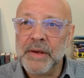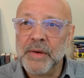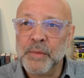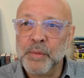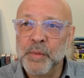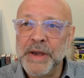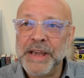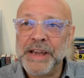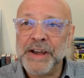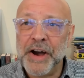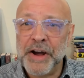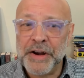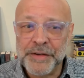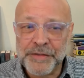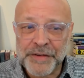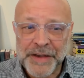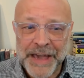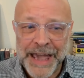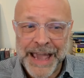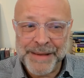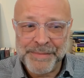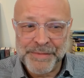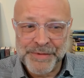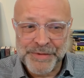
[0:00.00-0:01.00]
We kind of
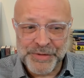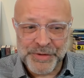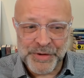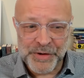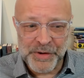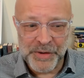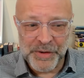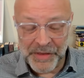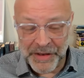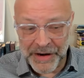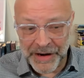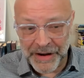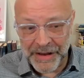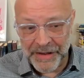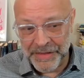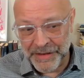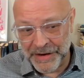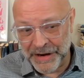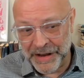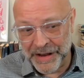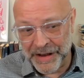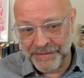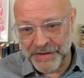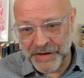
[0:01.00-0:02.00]
came through, and the, and
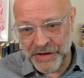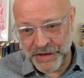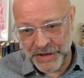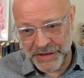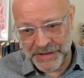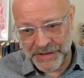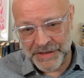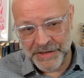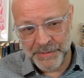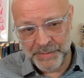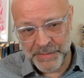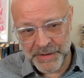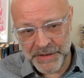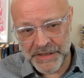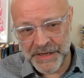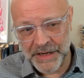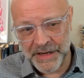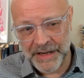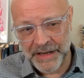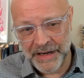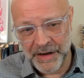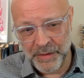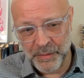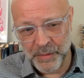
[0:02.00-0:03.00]
the Laughing Jesus in
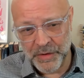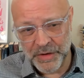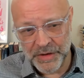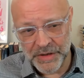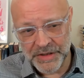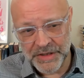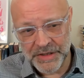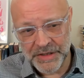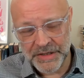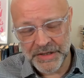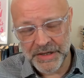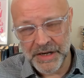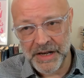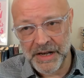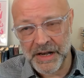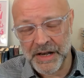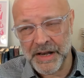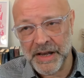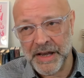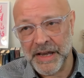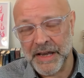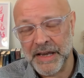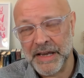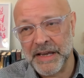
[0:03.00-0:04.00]
particular was
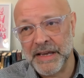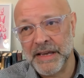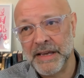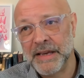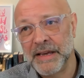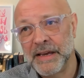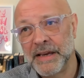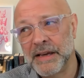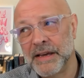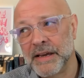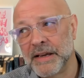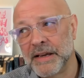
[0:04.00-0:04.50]
a.